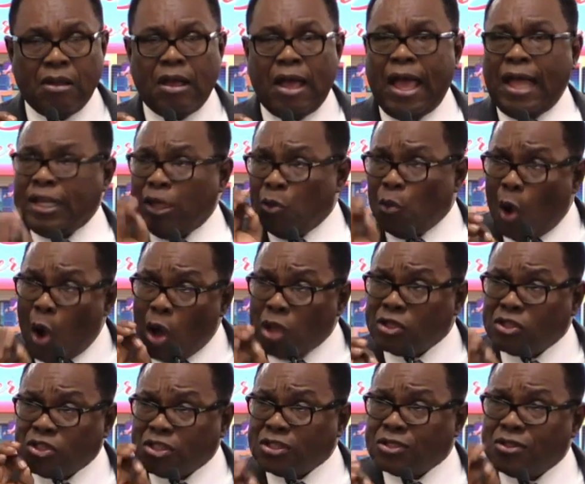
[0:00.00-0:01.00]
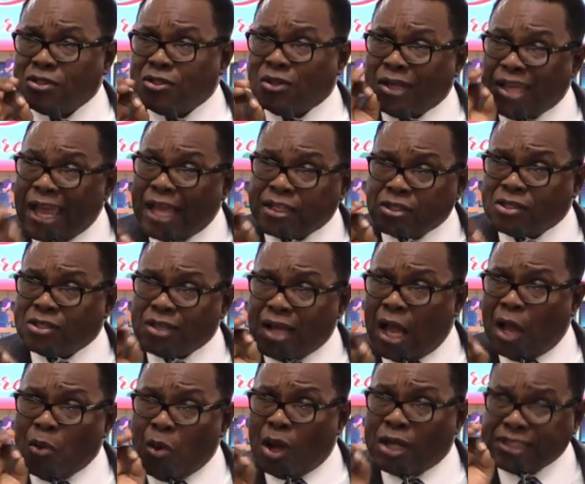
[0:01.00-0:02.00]
And he wants to get
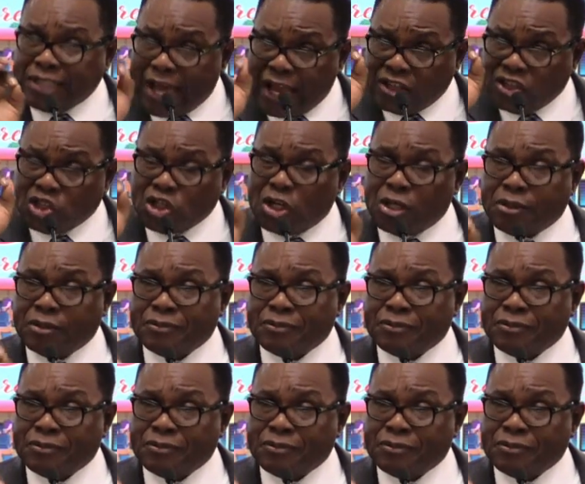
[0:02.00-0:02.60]
our attention.